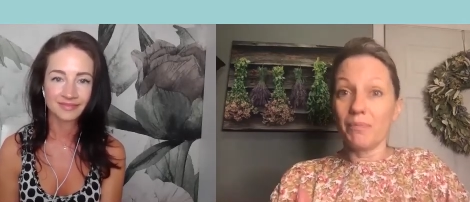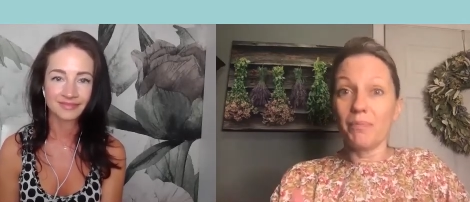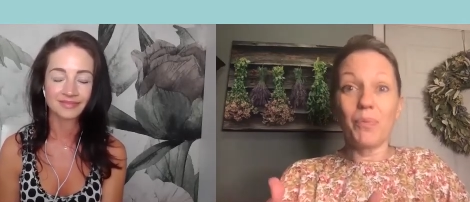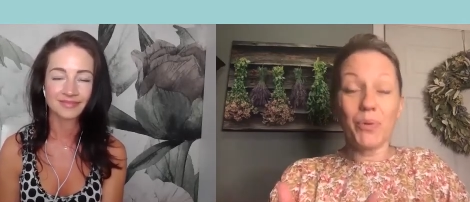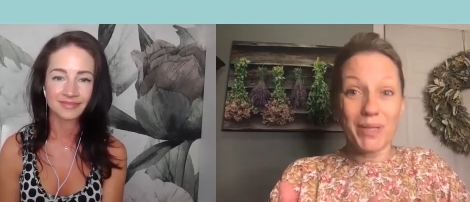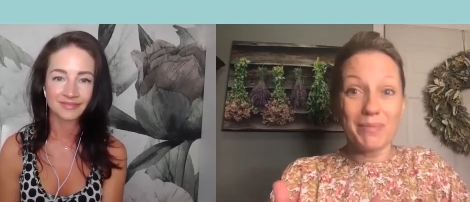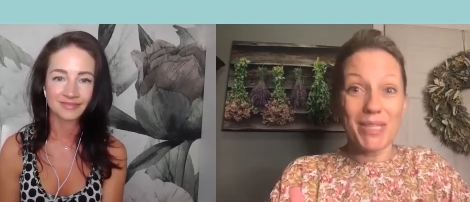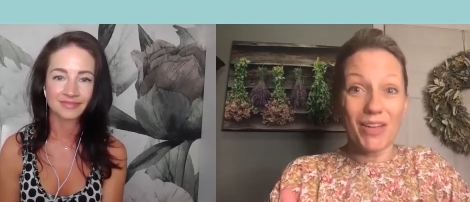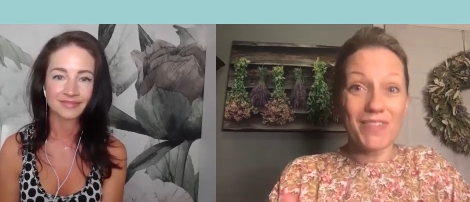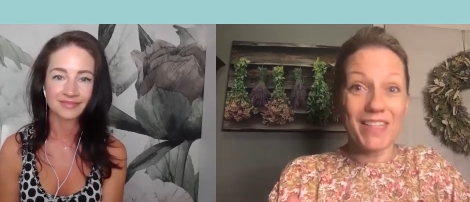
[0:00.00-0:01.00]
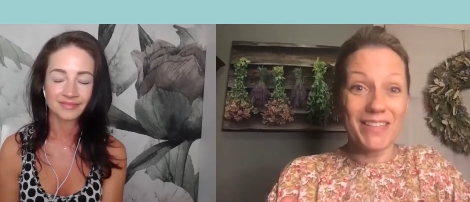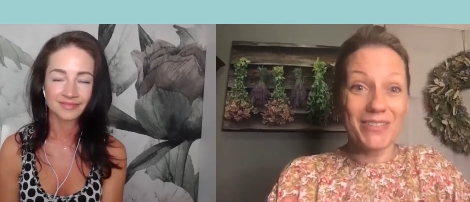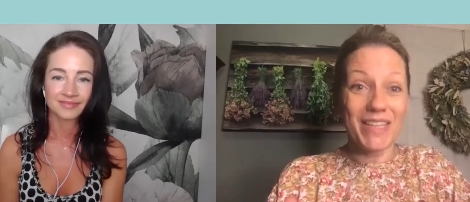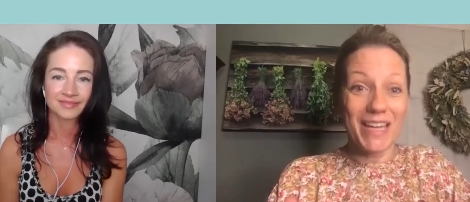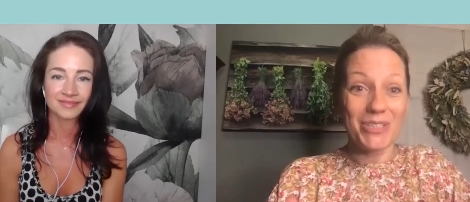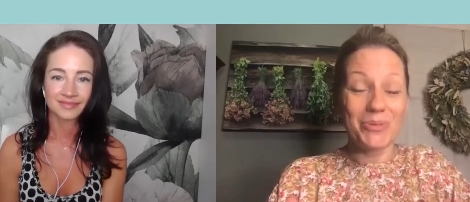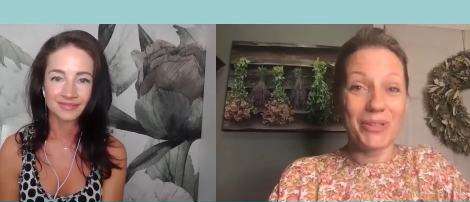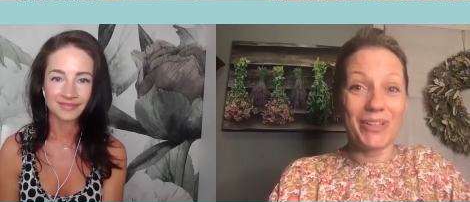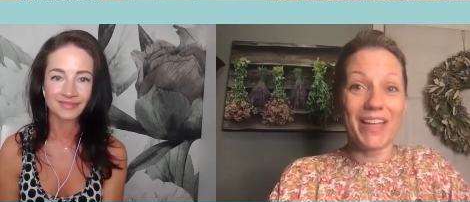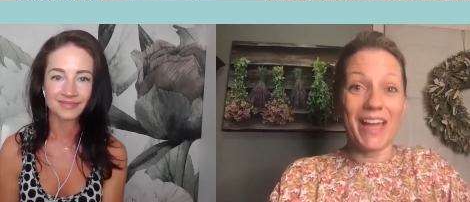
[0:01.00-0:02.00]
Speaker 1: put themselves in their
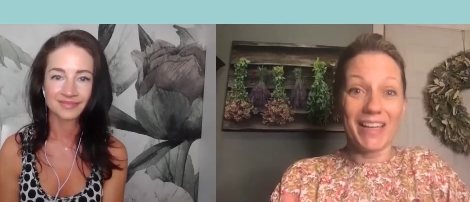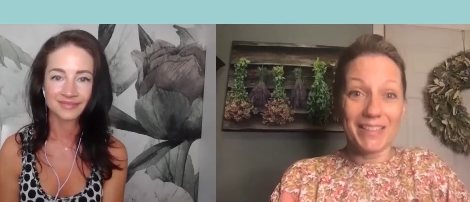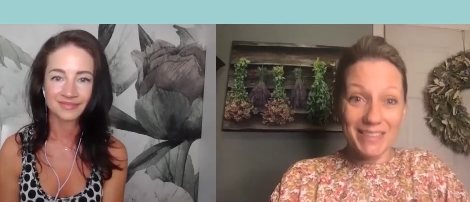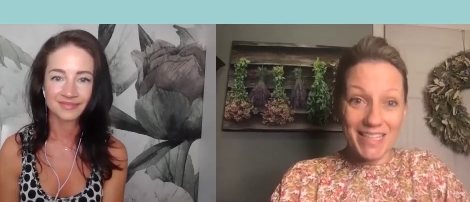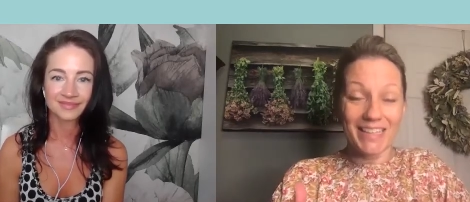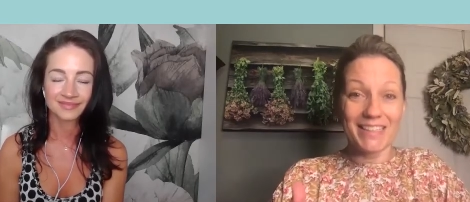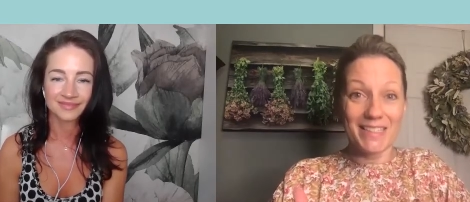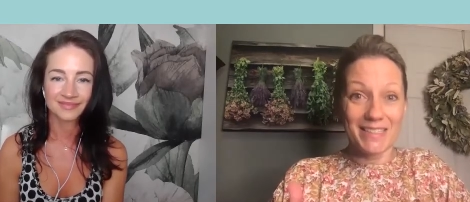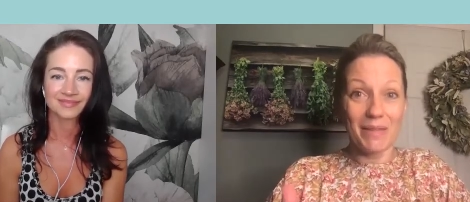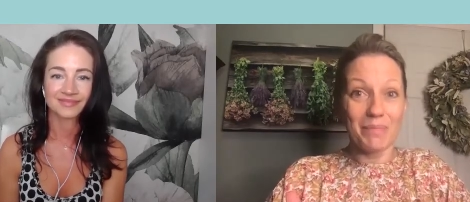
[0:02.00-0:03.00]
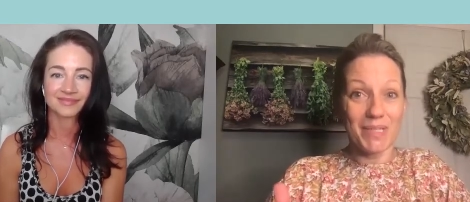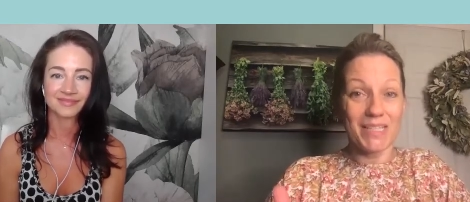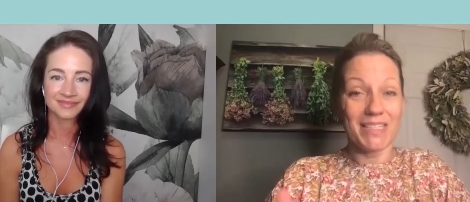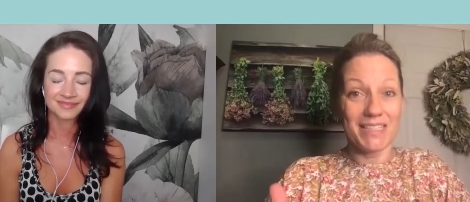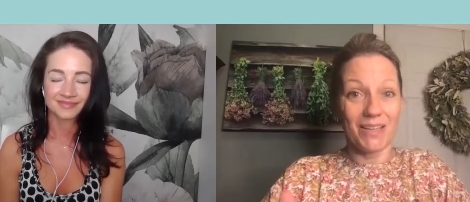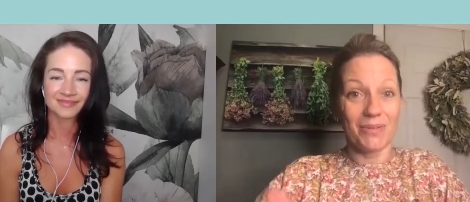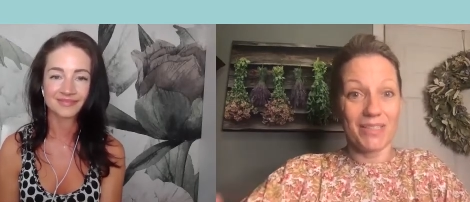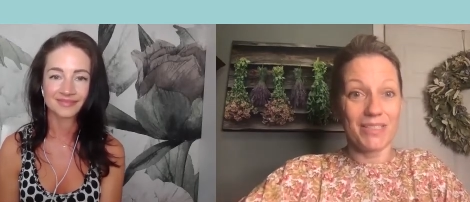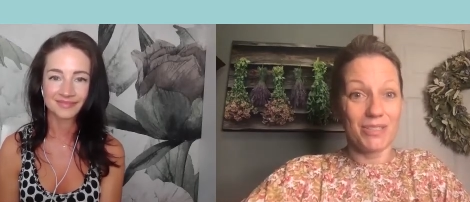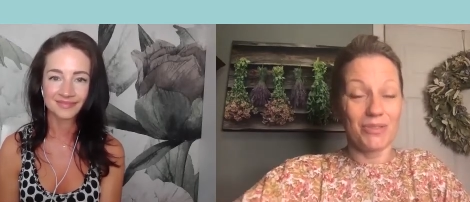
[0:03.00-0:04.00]
schedule and take the steps necessary
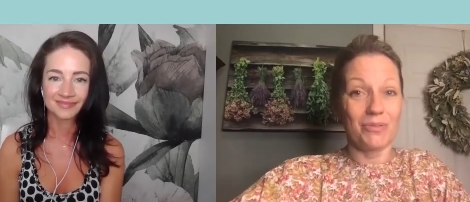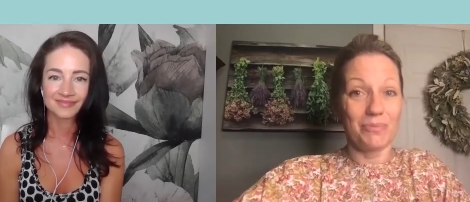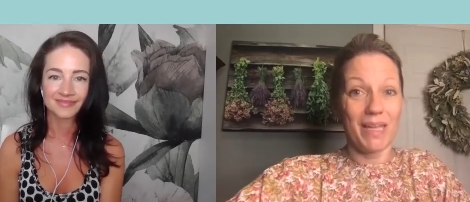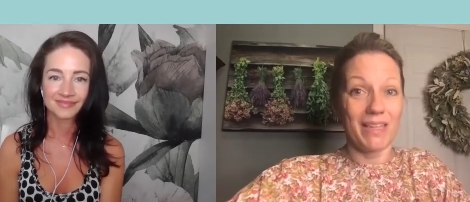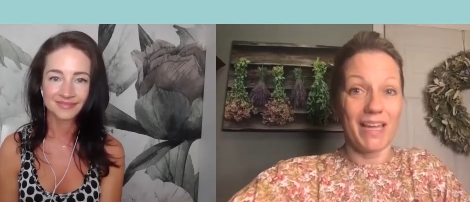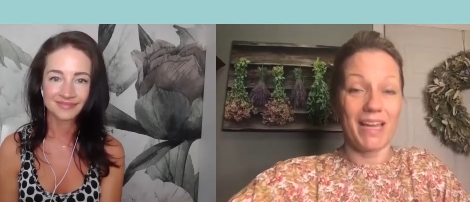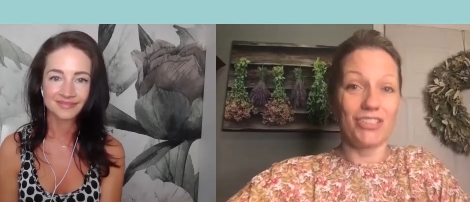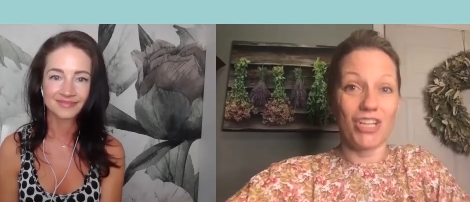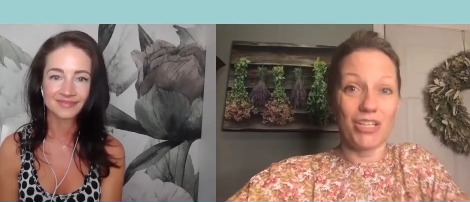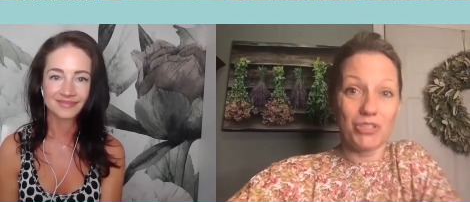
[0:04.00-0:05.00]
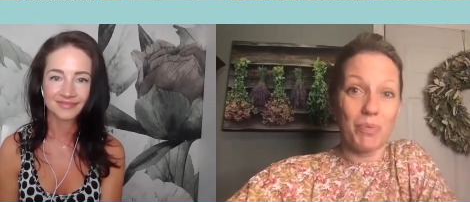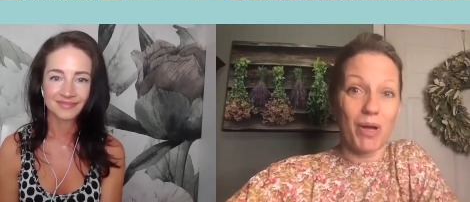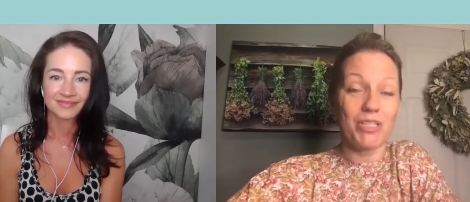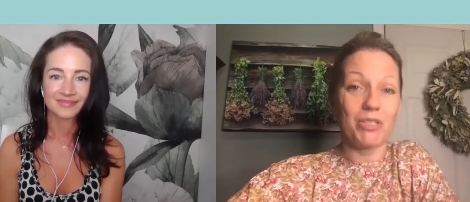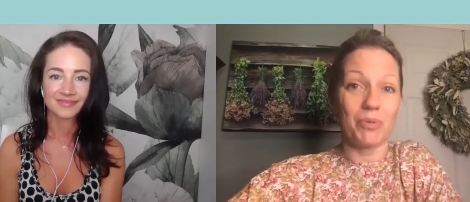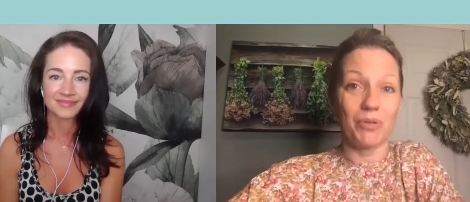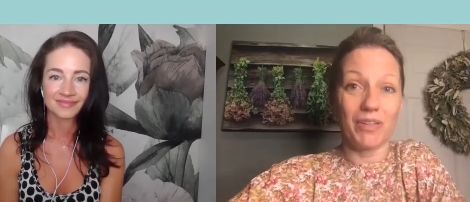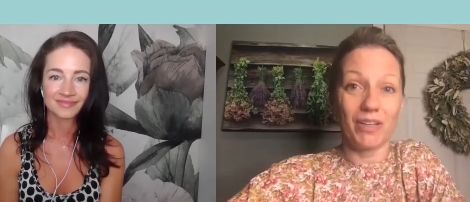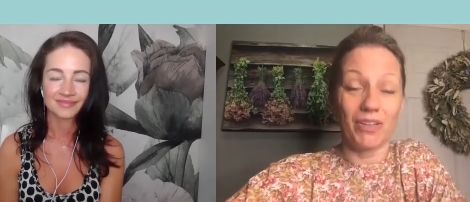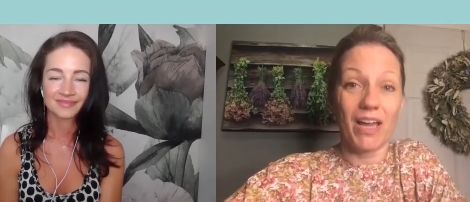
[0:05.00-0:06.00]
to make that change possible in
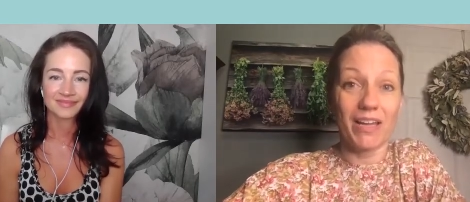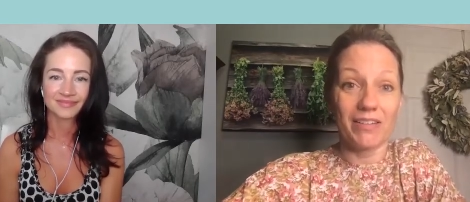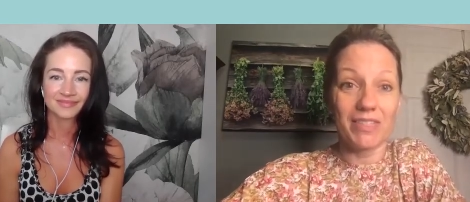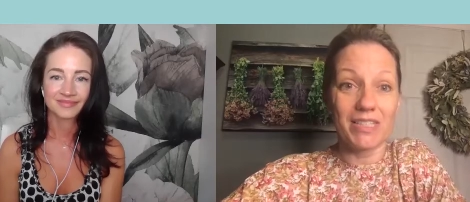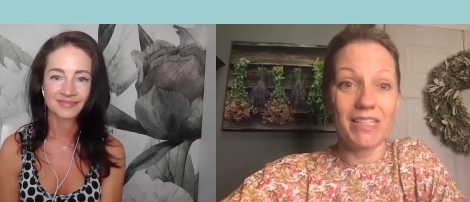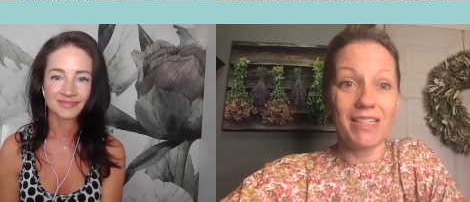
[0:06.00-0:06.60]
their lives.